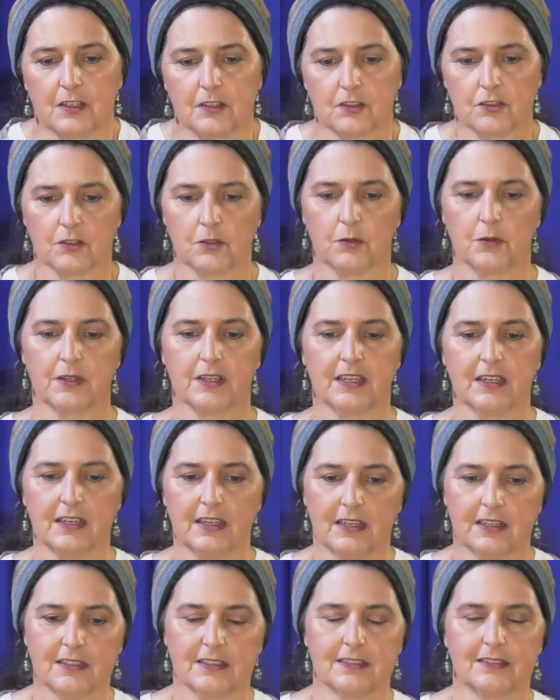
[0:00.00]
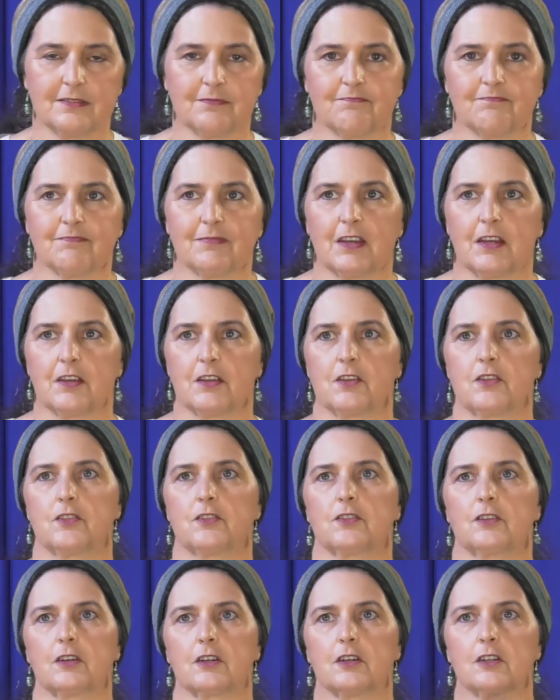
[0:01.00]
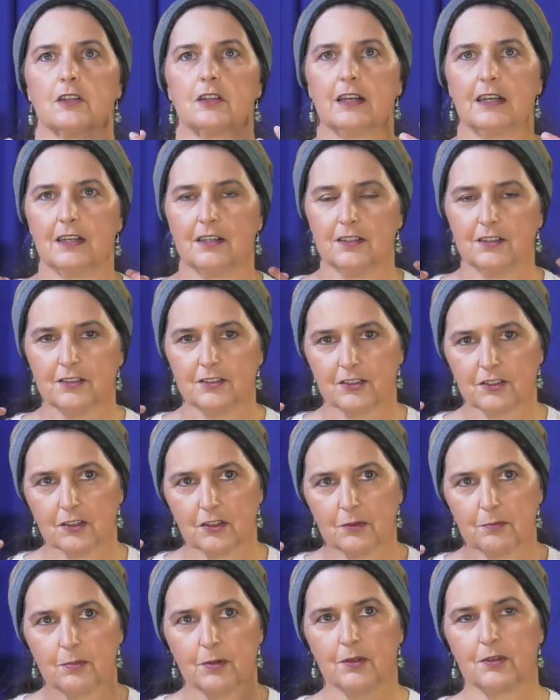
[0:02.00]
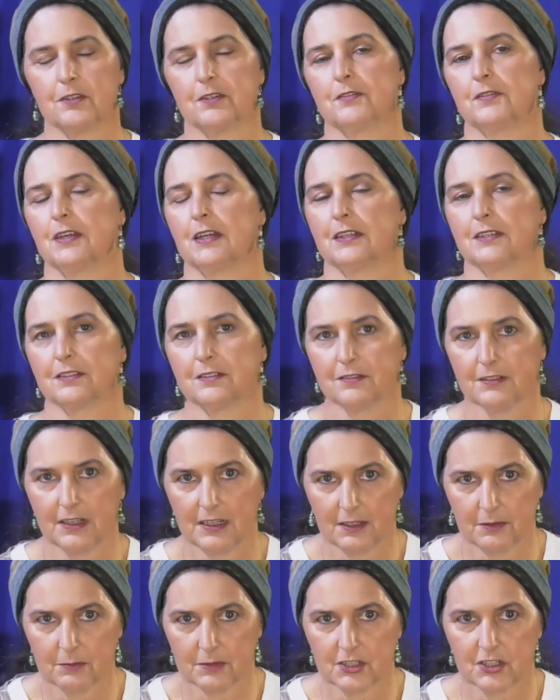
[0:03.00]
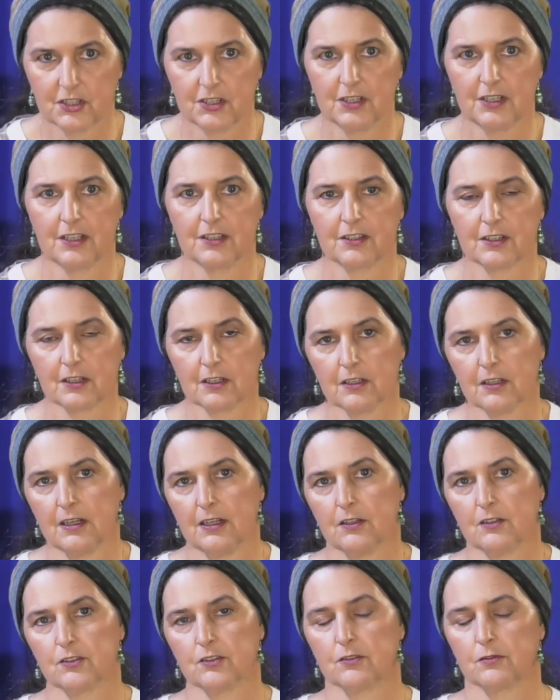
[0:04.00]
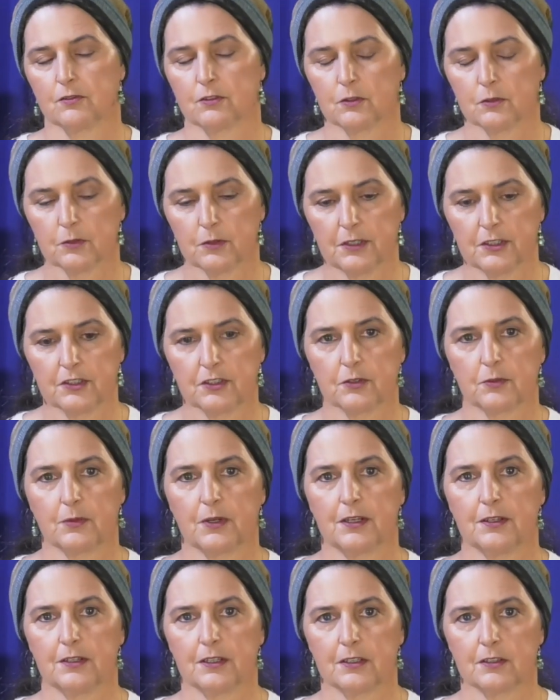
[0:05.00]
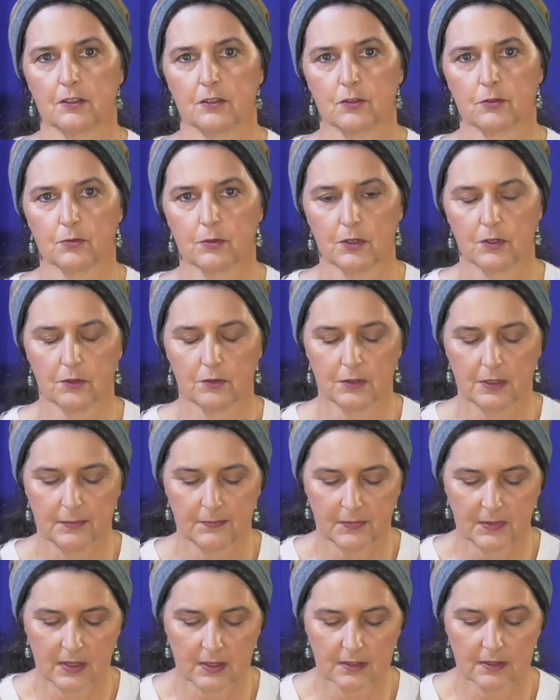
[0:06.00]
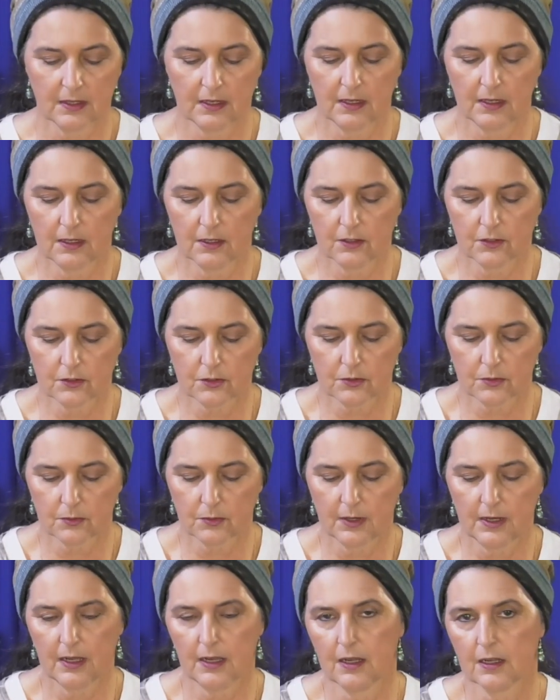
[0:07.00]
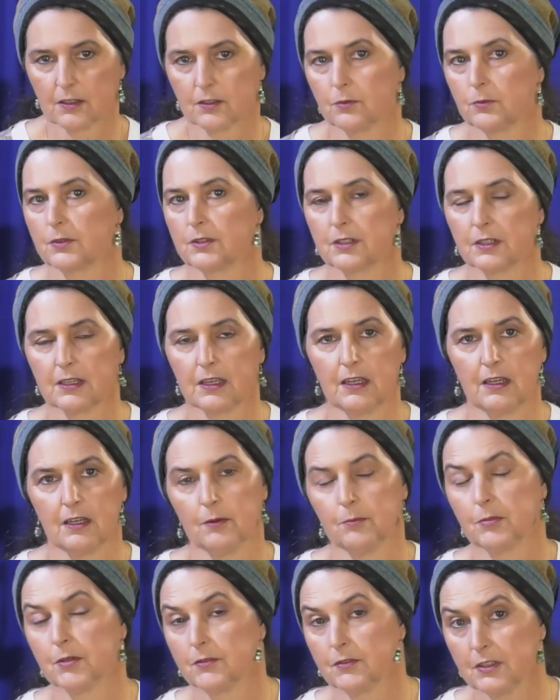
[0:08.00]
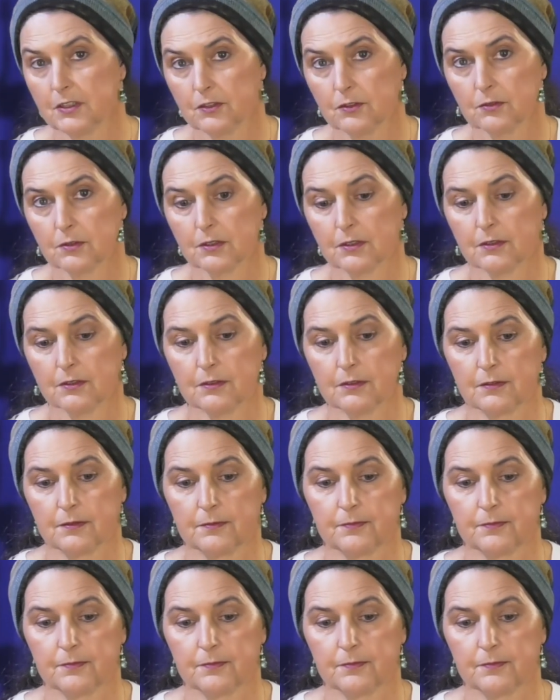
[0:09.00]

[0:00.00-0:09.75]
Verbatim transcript: So again, the clouds are part of that divine machine, the clouds of glory surrounding the throne. They interact with the camp of Israel.